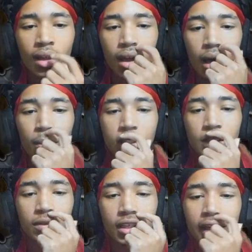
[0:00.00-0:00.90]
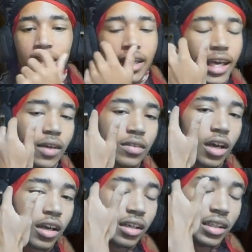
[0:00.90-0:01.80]
I must have looked like the king of
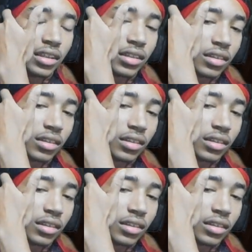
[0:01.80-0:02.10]
darkness.